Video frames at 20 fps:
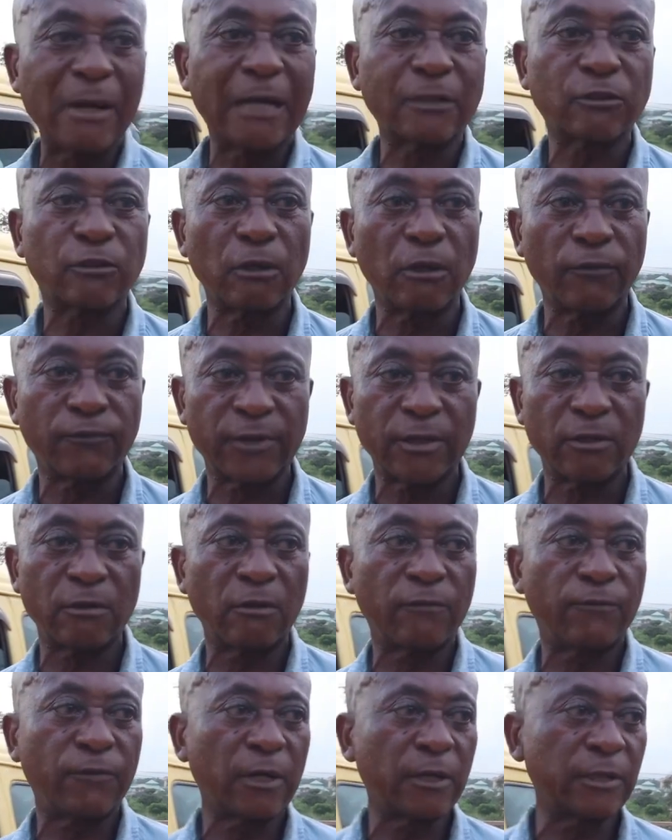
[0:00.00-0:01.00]
we are suffering
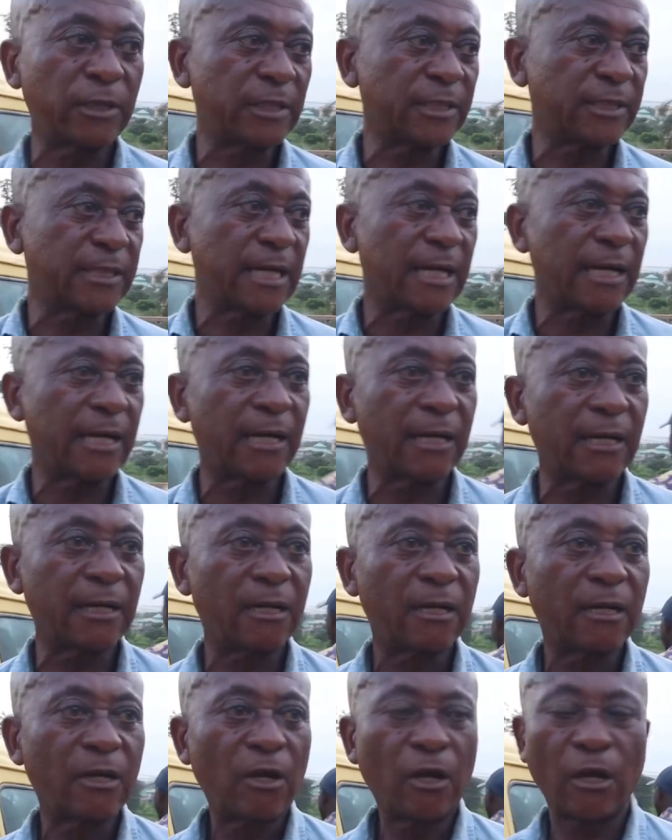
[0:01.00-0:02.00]
of all these
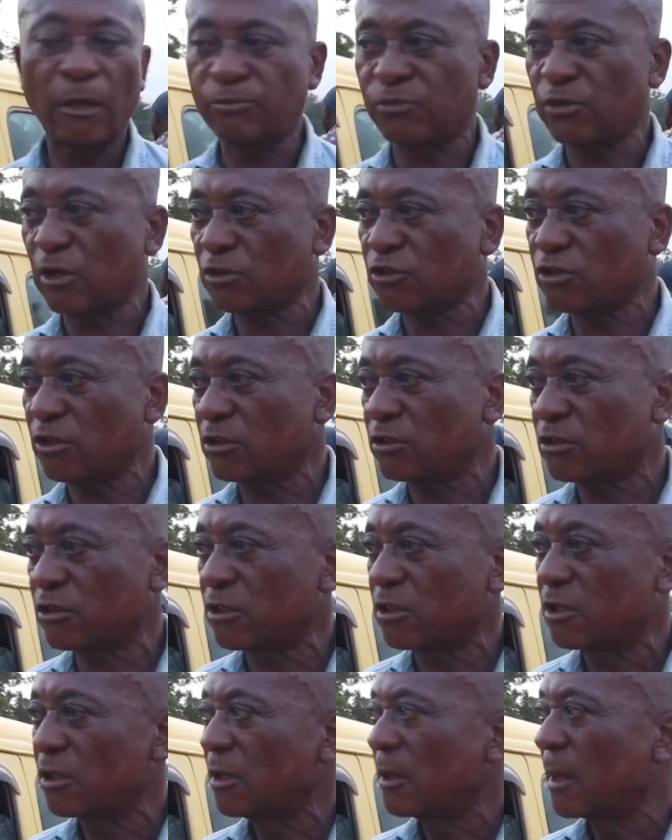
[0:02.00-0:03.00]

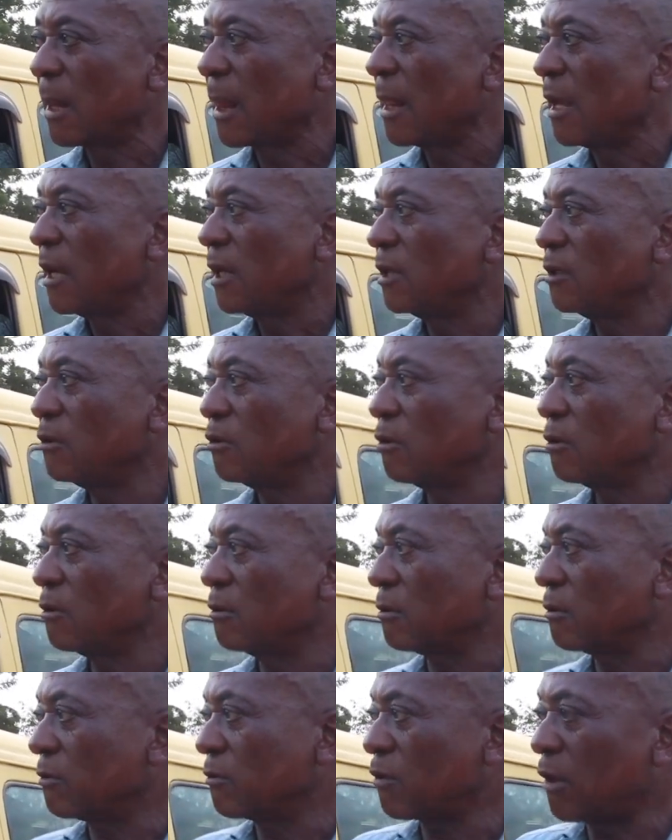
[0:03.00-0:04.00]
obstructions. You
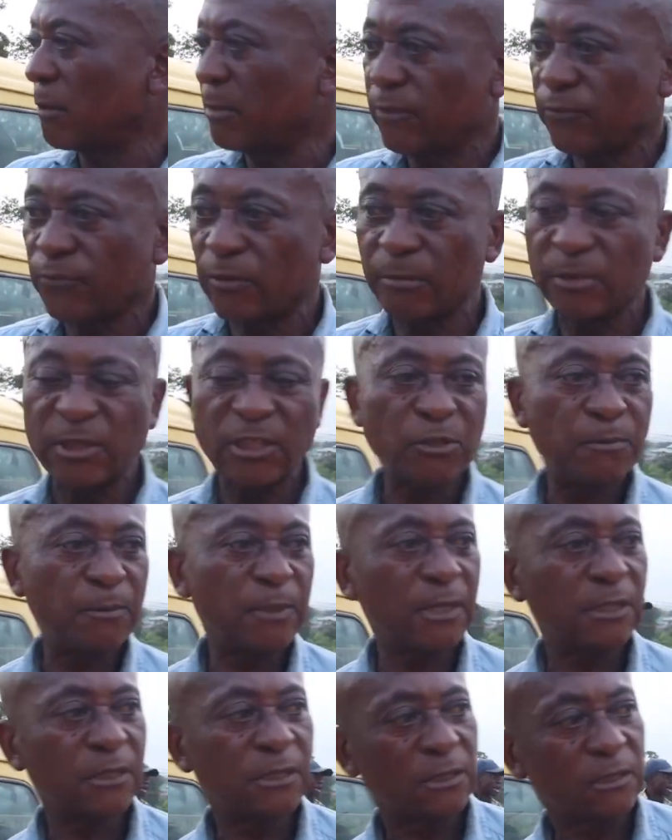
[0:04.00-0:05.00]
know, coming from this
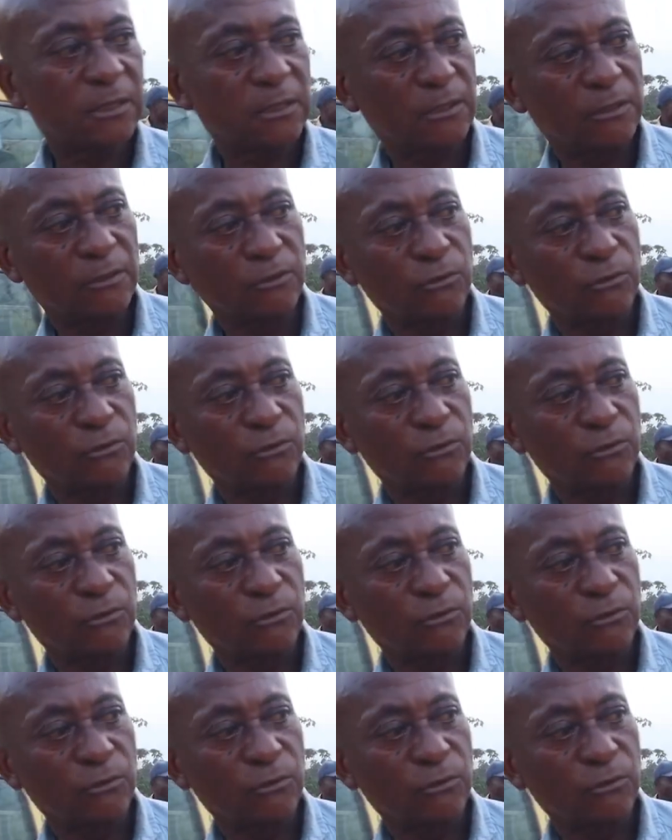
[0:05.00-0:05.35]
place,